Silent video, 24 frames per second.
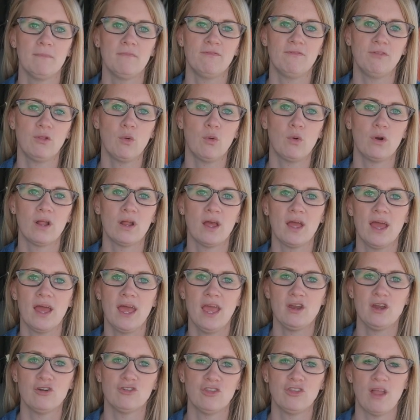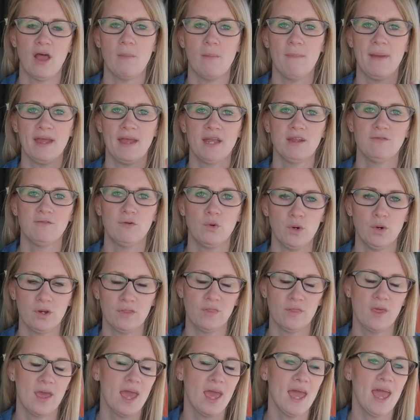Florida, Hagerstown, back and forth
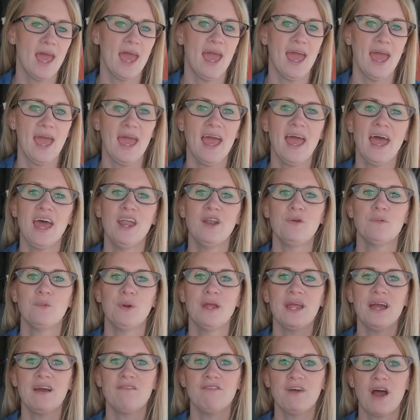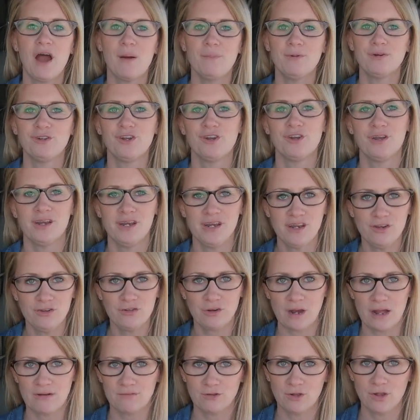and we have the opportunity to
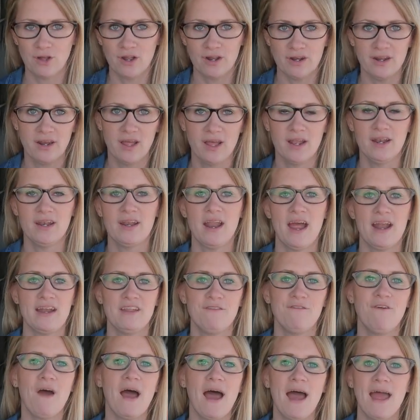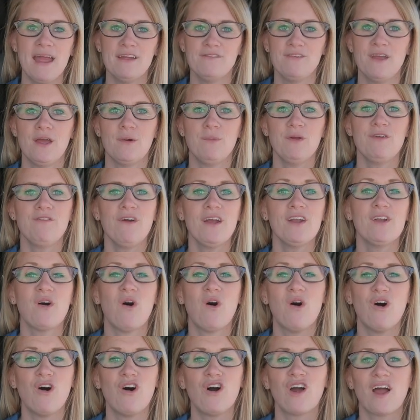travel on 95 and we find
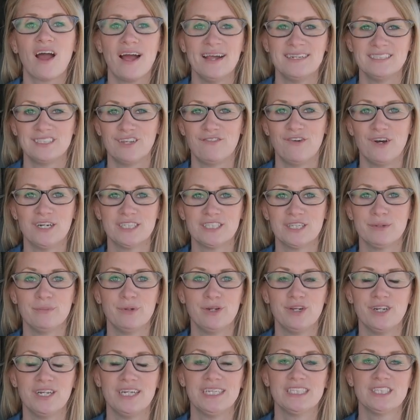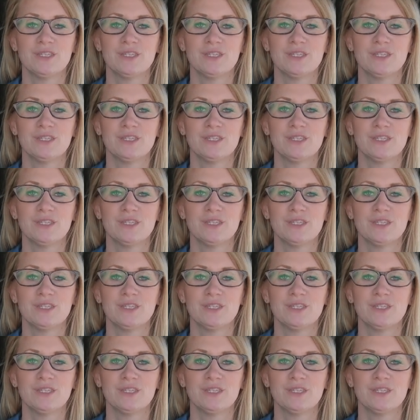all kinds of awesome goodies.